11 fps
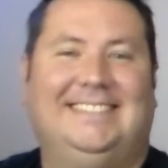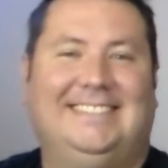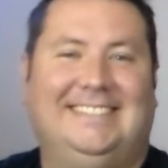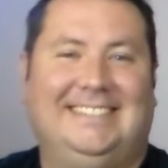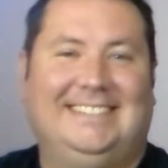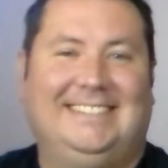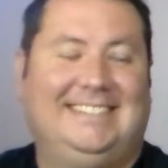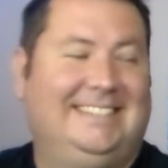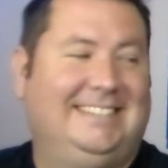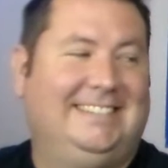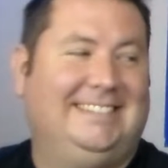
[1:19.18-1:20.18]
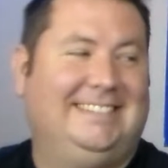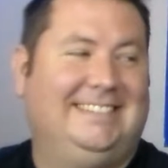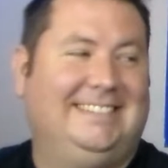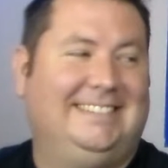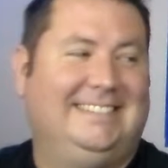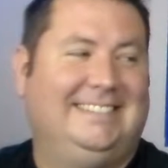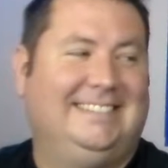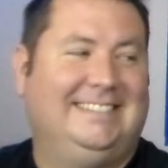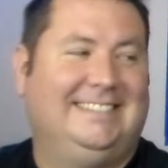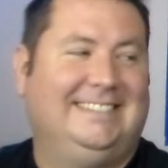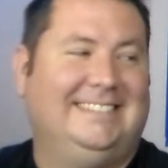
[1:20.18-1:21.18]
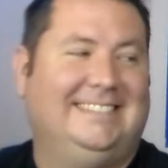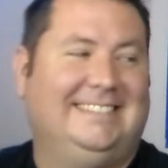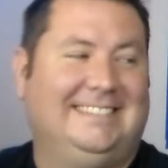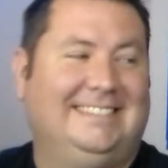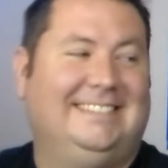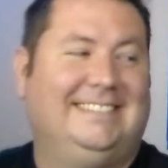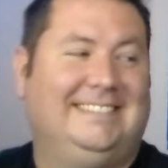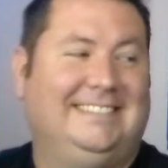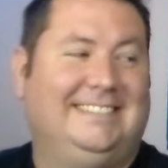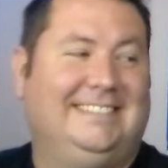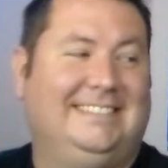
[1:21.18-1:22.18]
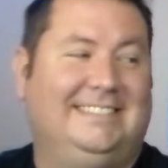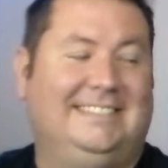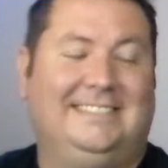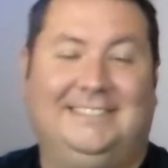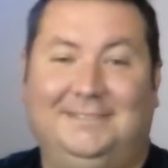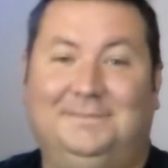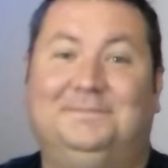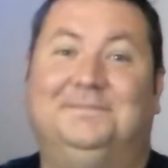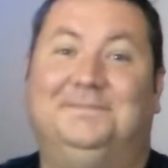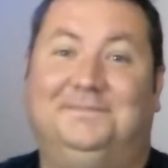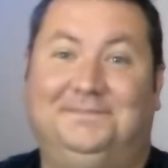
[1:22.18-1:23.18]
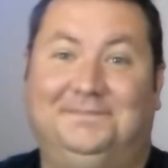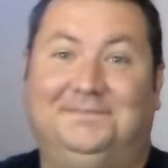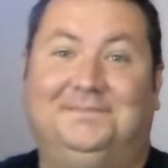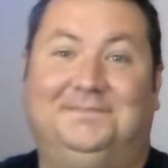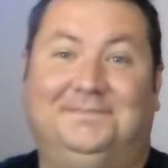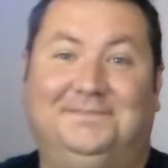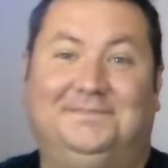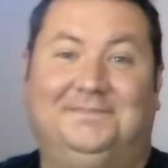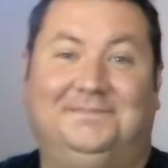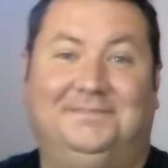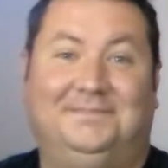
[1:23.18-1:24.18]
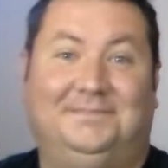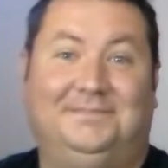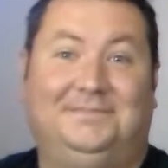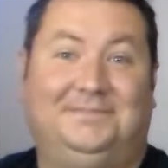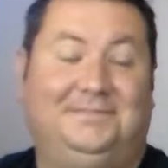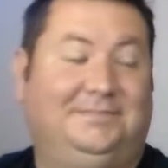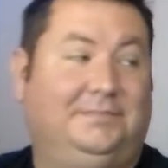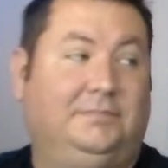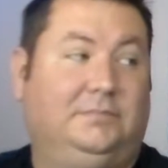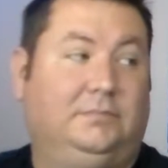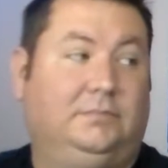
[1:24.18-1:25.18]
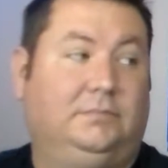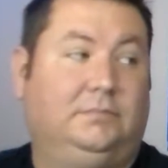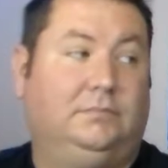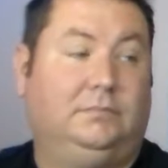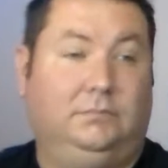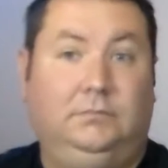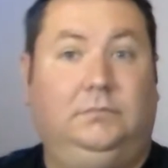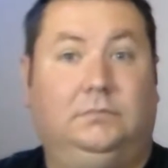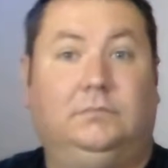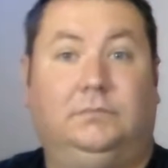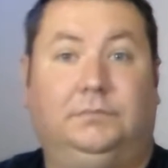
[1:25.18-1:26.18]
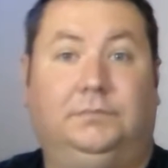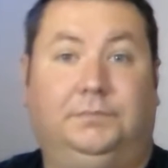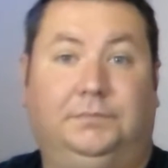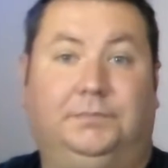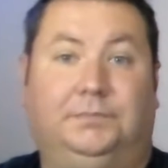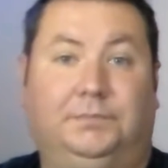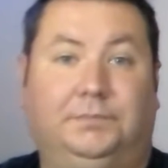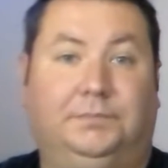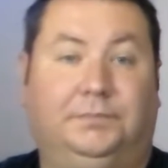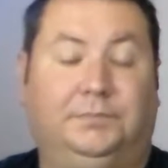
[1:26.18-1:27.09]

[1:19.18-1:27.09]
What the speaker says: This person isn't speaking.